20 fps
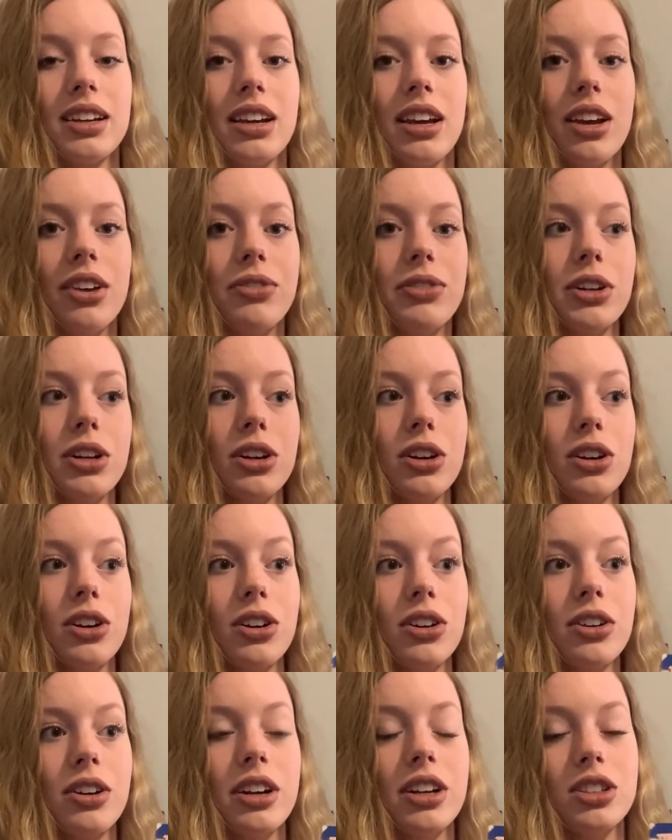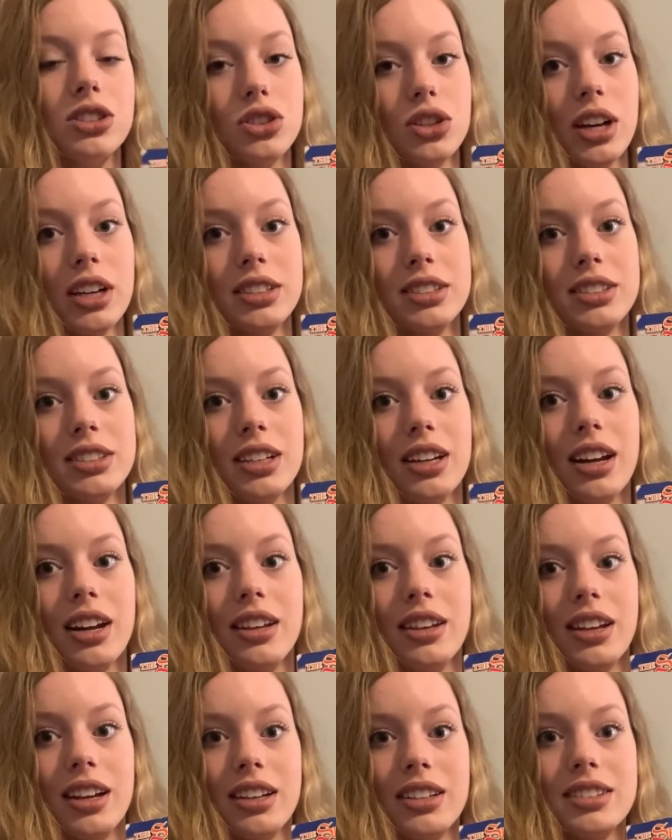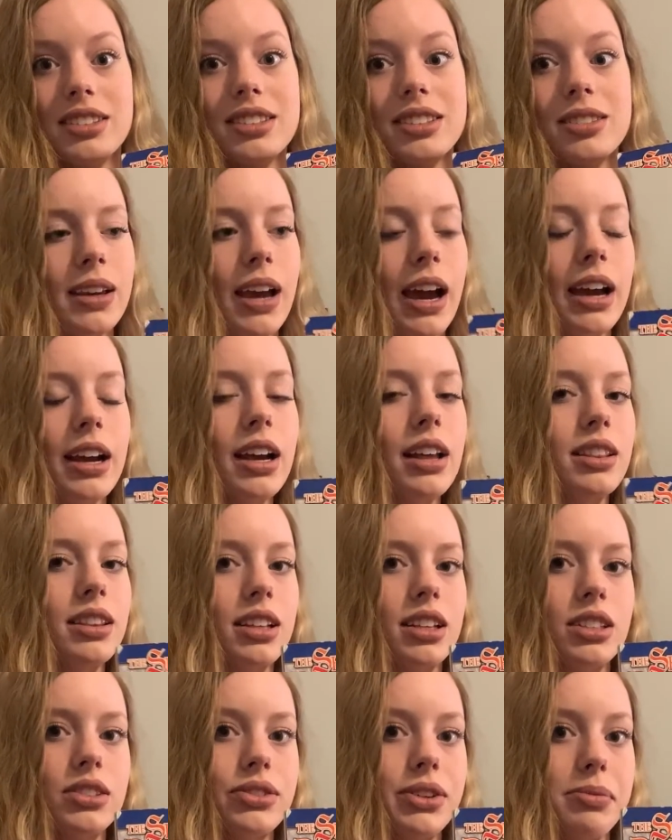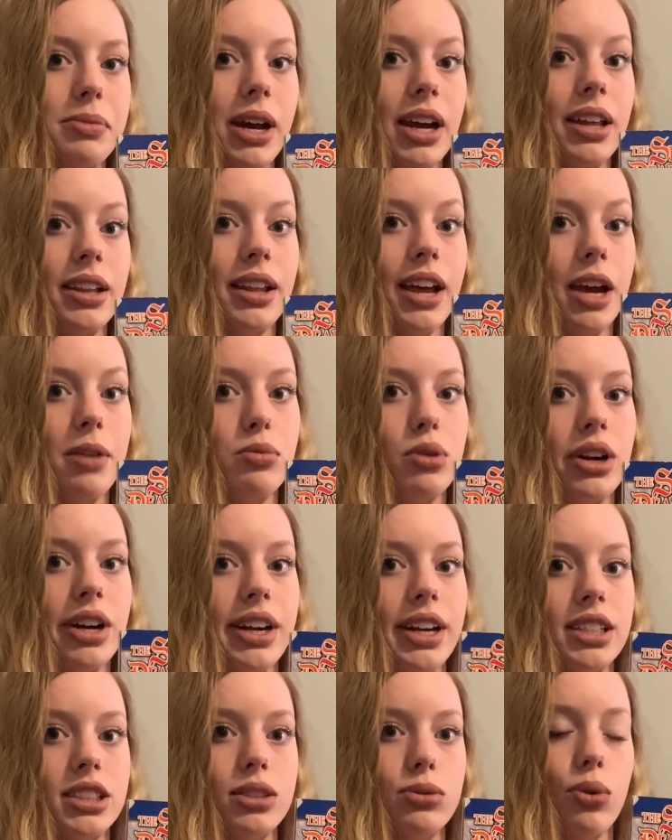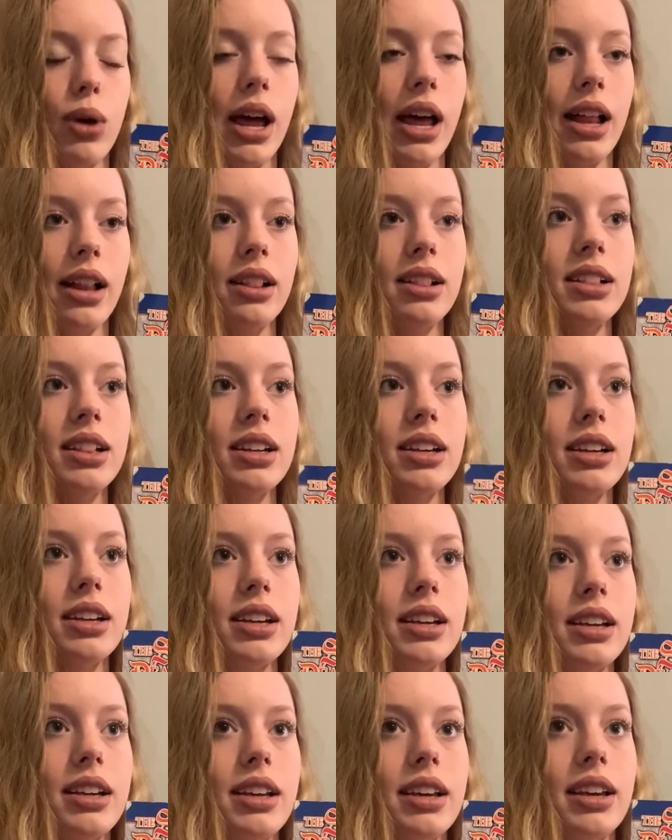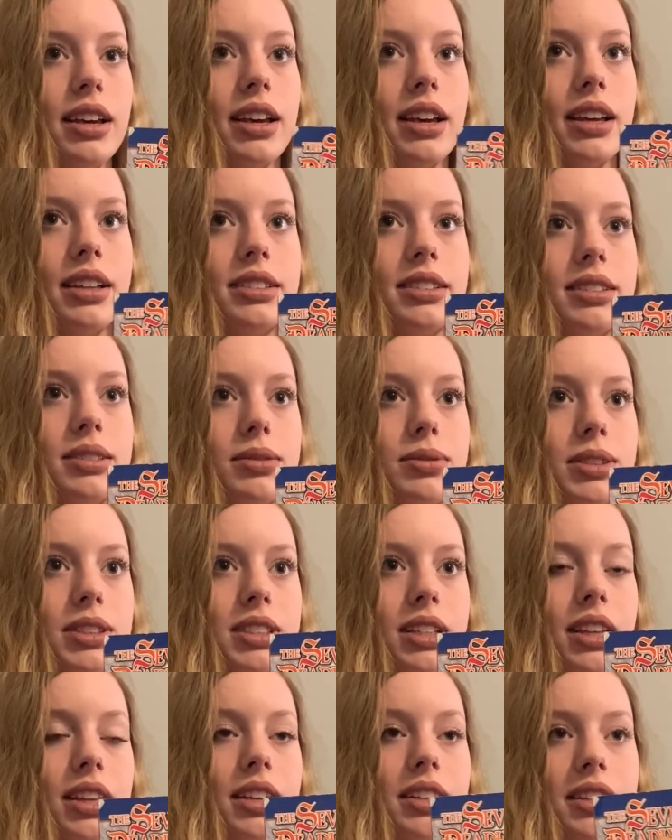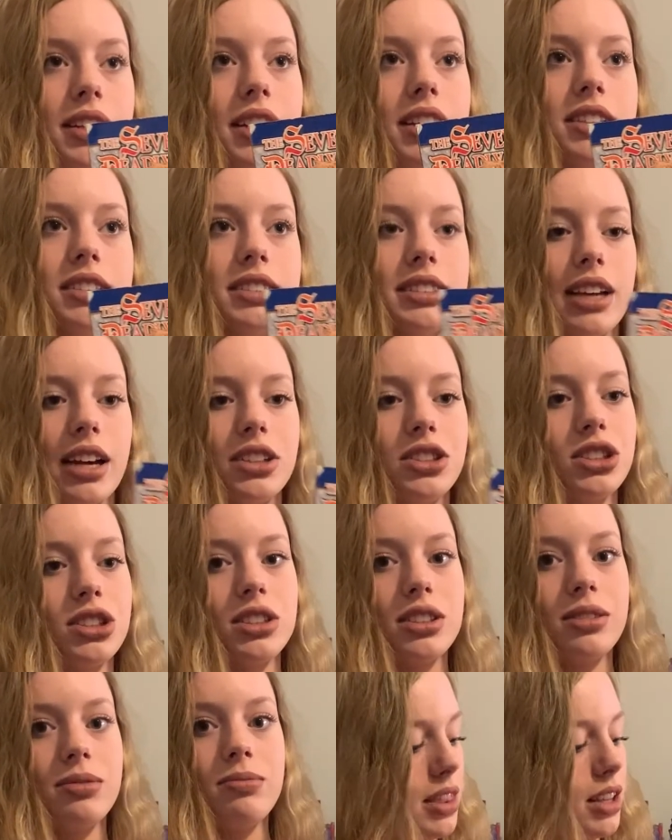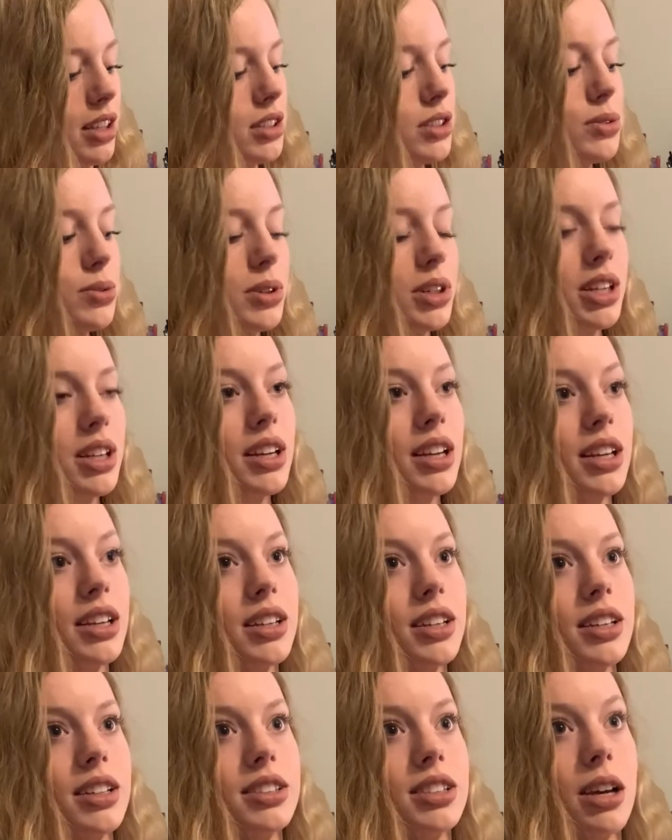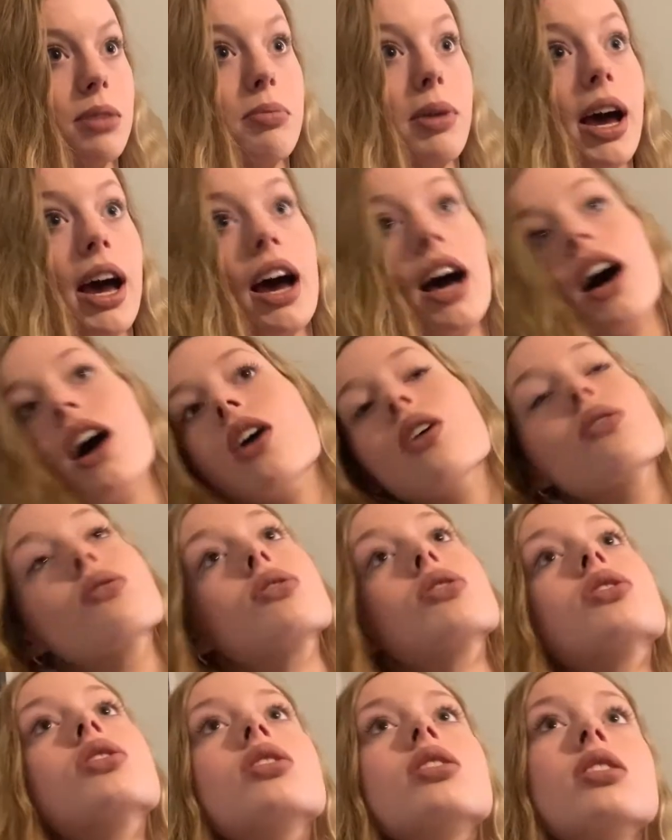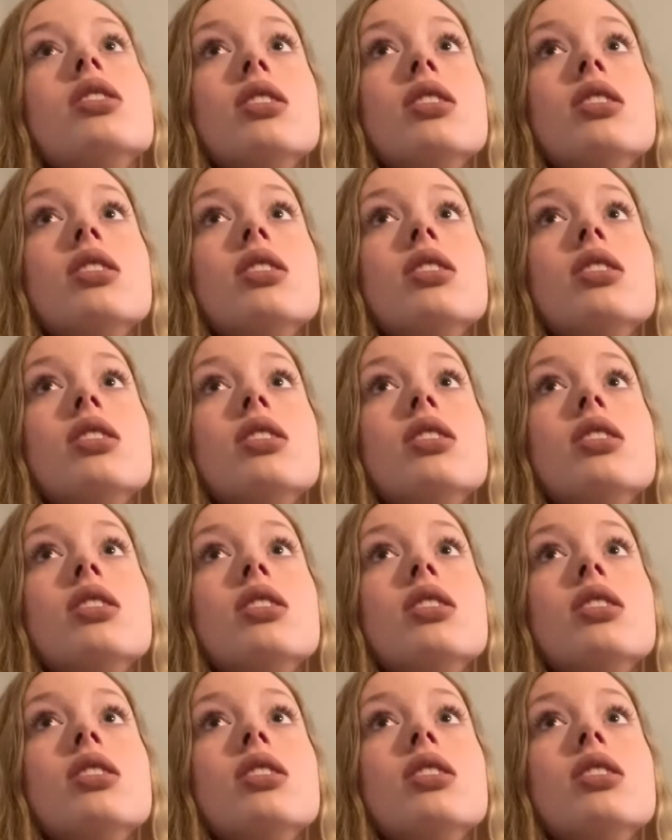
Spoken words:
if you're interested in this. I got this from my library as well. It was in the teen section. This one is about,